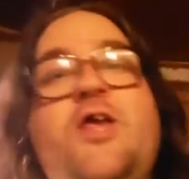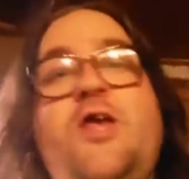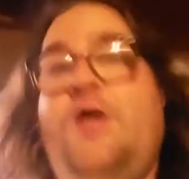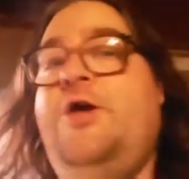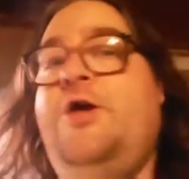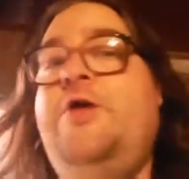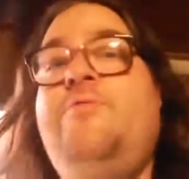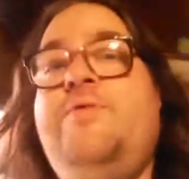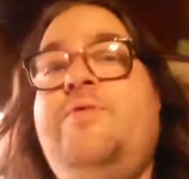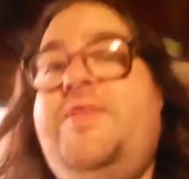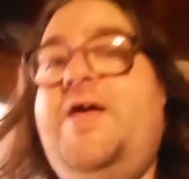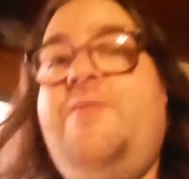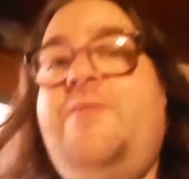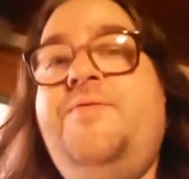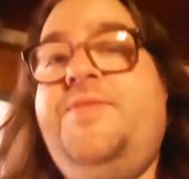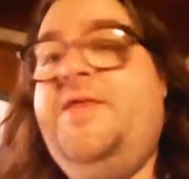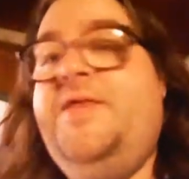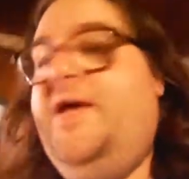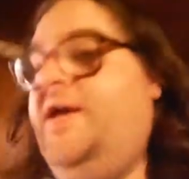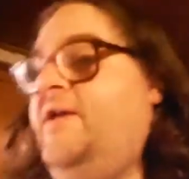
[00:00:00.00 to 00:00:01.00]
Good with
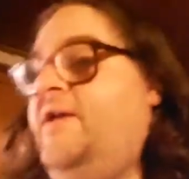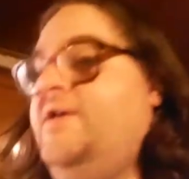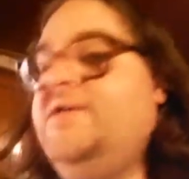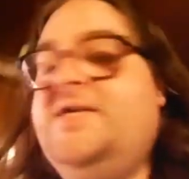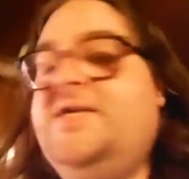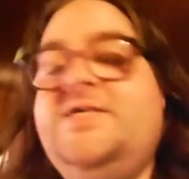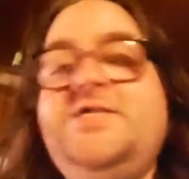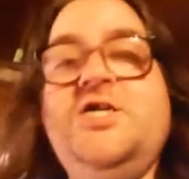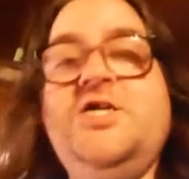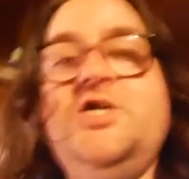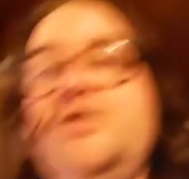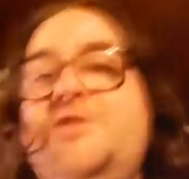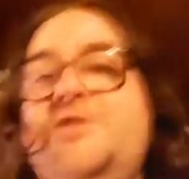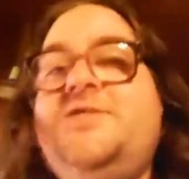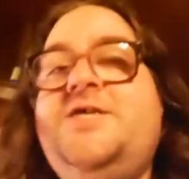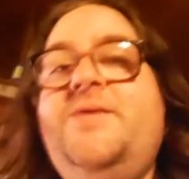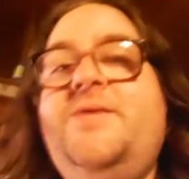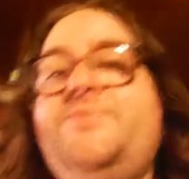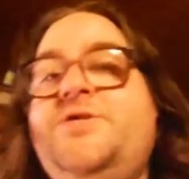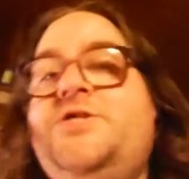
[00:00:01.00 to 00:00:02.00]
everything. It's a good
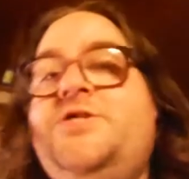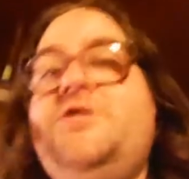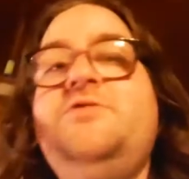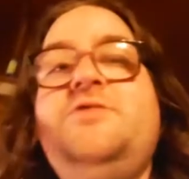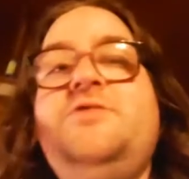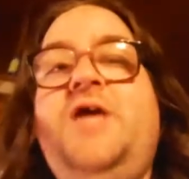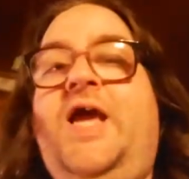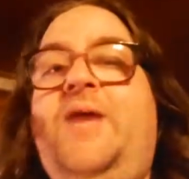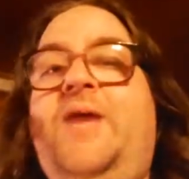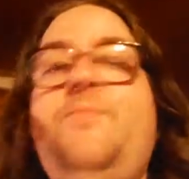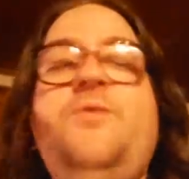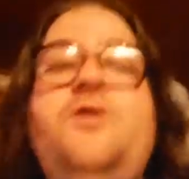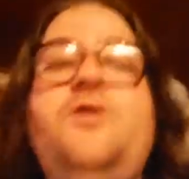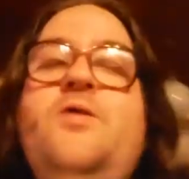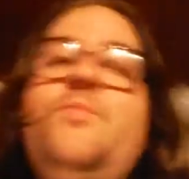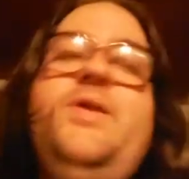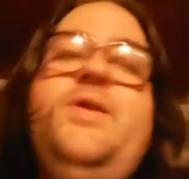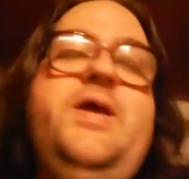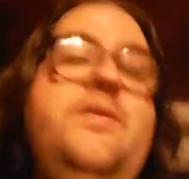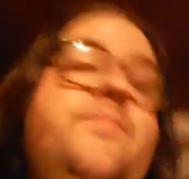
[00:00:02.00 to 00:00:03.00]
substitute to
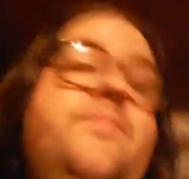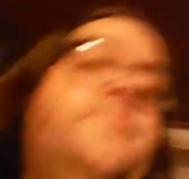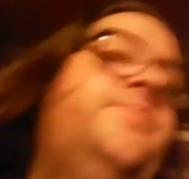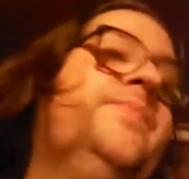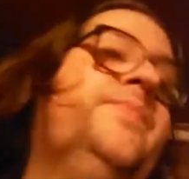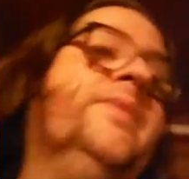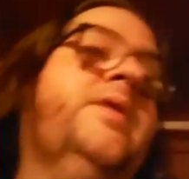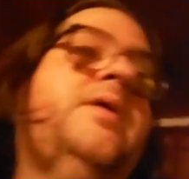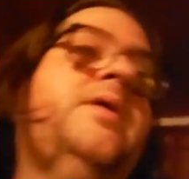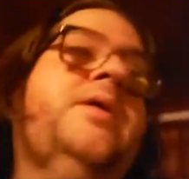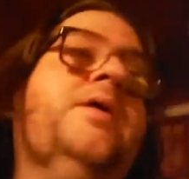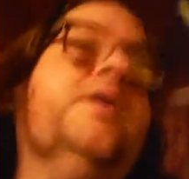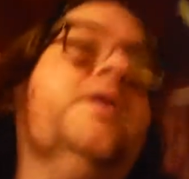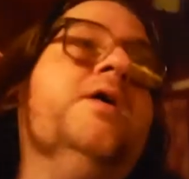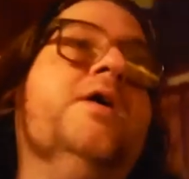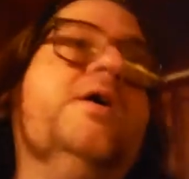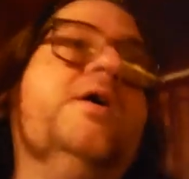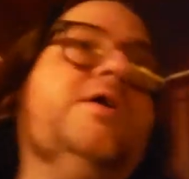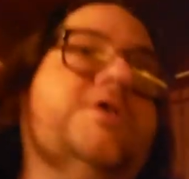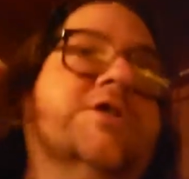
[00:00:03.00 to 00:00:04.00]
hamburger meat.
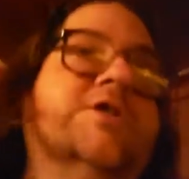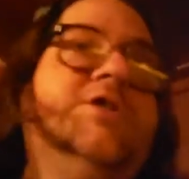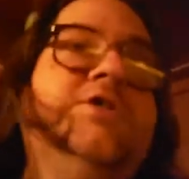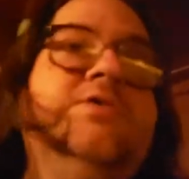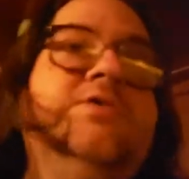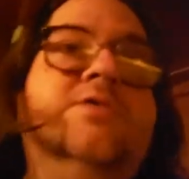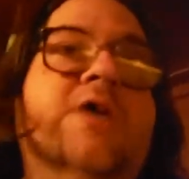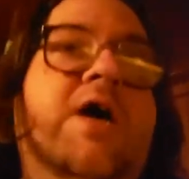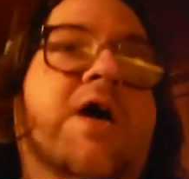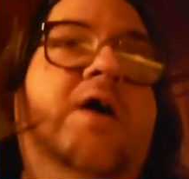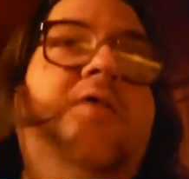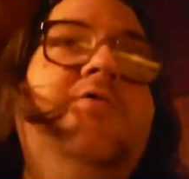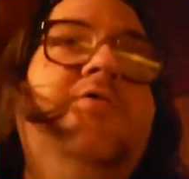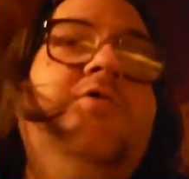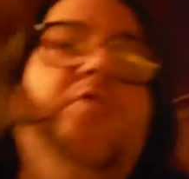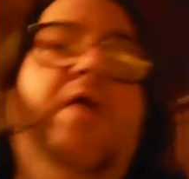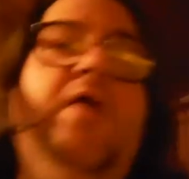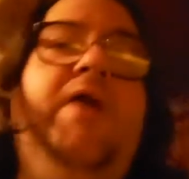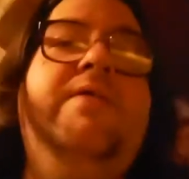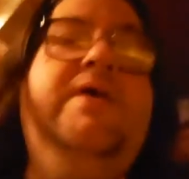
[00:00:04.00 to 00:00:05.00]
Just,
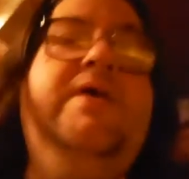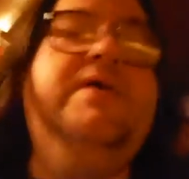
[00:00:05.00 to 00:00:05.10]
ground